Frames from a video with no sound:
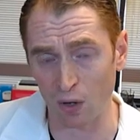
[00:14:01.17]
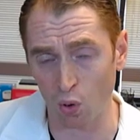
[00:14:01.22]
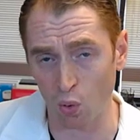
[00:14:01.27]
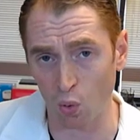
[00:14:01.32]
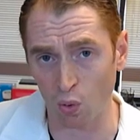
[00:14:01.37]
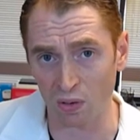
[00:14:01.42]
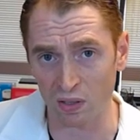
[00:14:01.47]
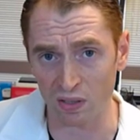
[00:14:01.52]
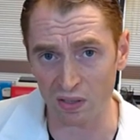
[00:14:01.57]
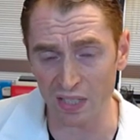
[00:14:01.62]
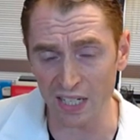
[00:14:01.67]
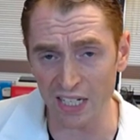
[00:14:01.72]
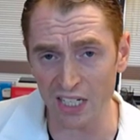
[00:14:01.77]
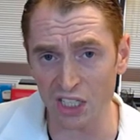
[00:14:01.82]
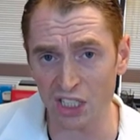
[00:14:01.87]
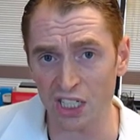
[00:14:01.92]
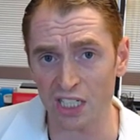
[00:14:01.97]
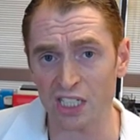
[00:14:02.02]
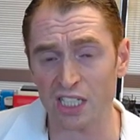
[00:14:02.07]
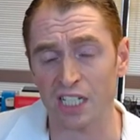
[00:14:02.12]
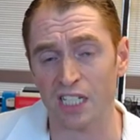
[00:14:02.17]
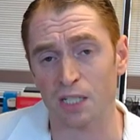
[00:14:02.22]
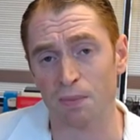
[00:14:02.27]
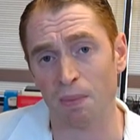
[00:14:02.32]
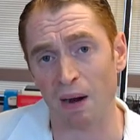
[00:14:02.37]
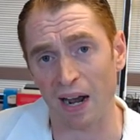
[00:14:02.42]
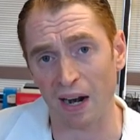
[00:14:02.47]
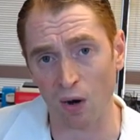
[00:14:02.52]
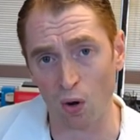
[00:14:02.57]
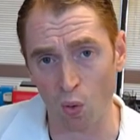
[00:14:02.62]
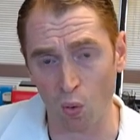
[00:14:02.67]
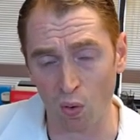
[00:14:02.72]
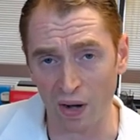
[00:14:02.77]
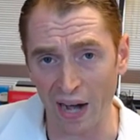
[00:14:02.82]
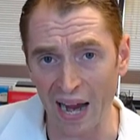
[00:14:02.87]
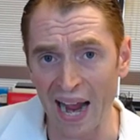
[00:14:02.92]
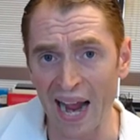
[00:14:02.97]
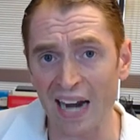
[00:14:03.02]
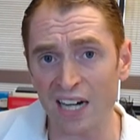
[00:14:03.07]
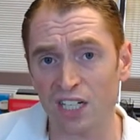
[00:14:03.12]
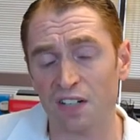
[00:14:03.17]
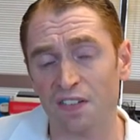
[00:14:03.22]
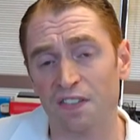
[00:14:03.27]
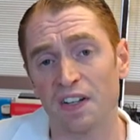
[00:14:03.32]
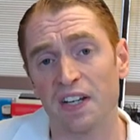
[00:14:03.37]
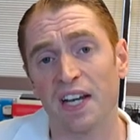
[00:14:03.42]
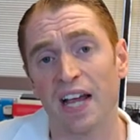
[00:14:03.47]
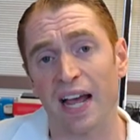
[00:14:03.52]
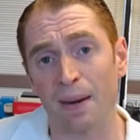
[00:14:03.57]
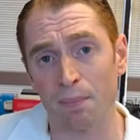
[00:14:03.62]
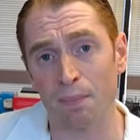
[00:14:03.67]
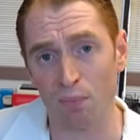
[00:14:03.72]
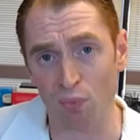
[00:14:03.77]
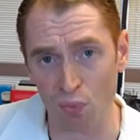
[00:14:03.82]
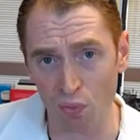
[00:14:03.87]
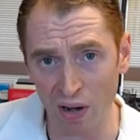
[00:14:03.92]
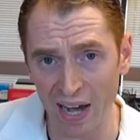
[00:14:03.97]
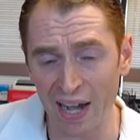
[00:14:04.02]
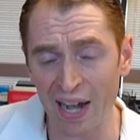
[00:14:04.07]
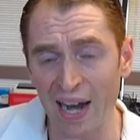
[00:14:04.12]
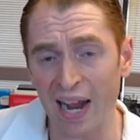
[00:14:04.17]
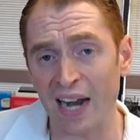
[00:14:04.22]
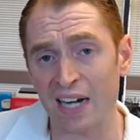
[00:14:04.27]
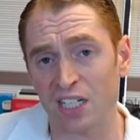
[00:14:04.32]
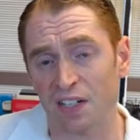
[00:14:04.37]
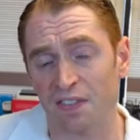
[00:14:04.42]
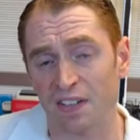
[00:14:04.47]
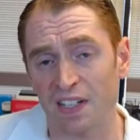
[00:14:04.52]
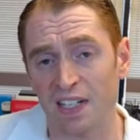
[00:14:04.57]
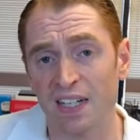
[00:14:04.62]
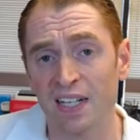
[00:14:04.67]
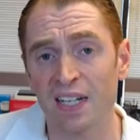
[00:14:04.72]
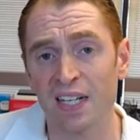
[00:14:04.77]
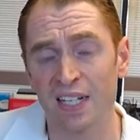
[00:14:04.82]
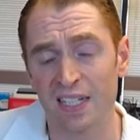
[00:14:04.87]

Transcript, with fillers: cord lesions and spinal cord atrophy and brain atrophy